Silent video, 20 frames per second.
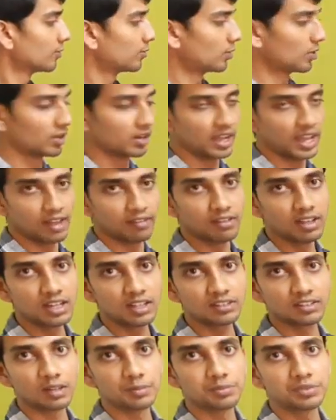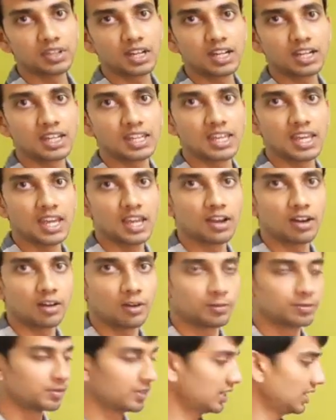for every subset A
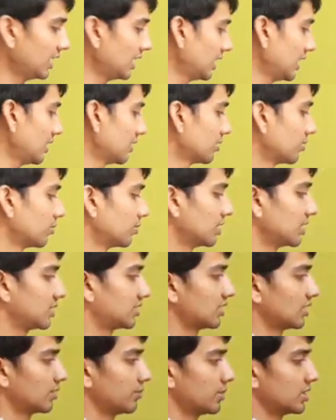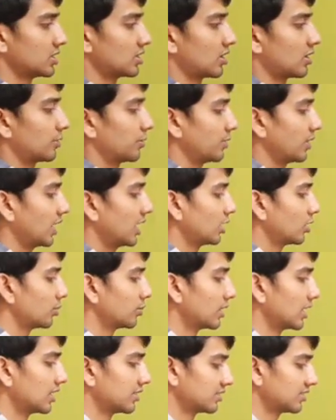of E with the measure of A to
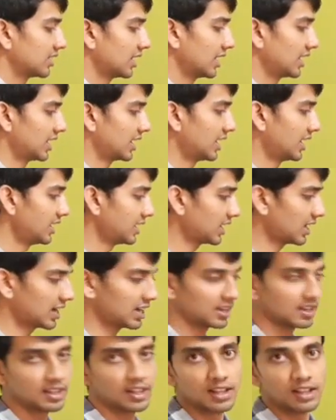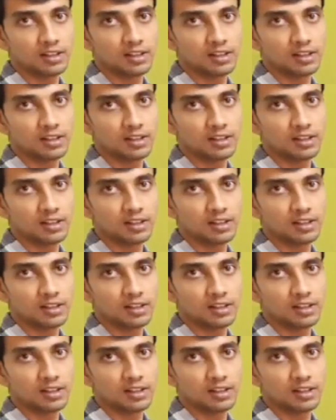be less than delta,